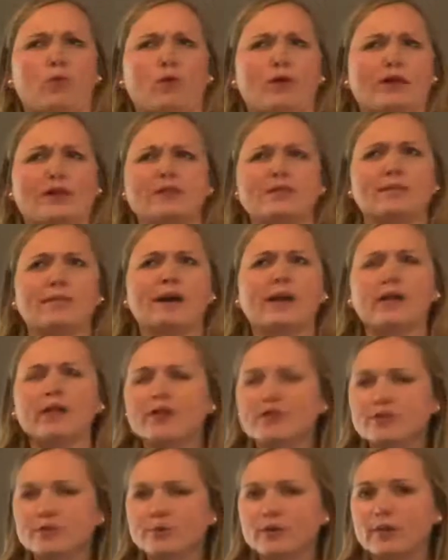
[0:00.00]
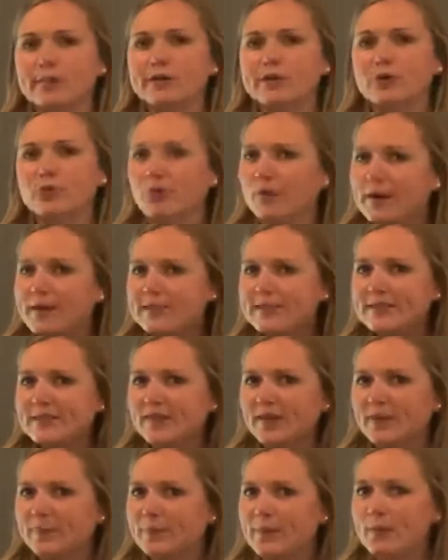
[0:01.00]
isn't my classroom going to be crazy
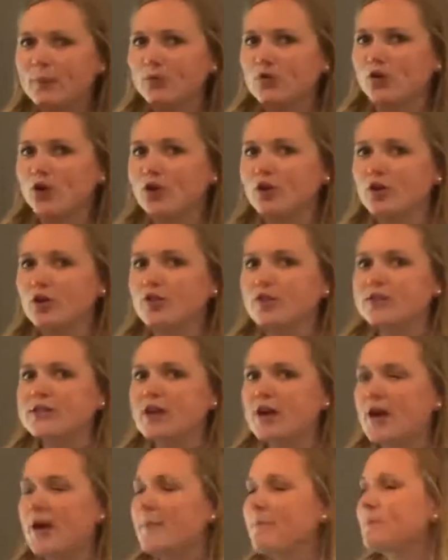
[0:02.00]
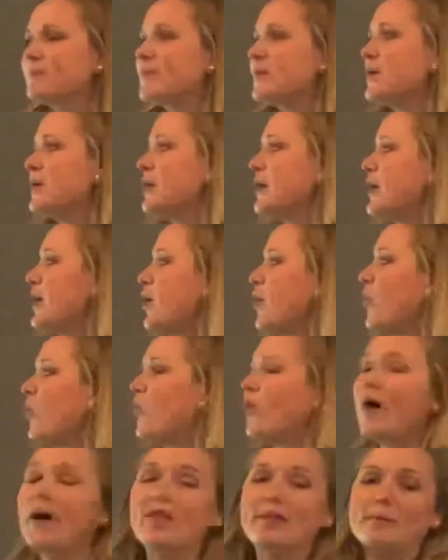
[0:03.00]
like people talking all the time?
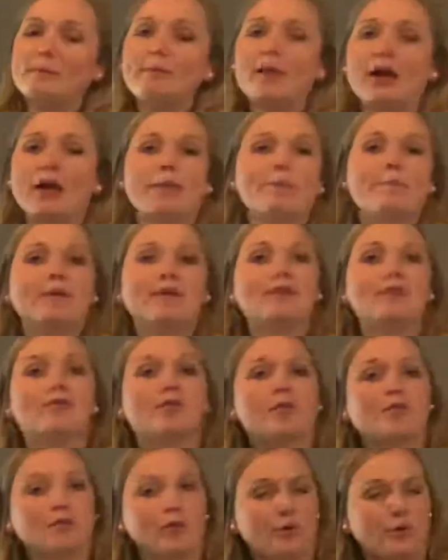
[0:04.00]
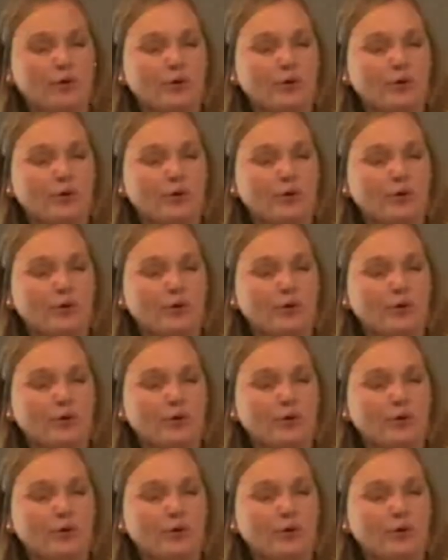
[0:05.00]
While it might be a little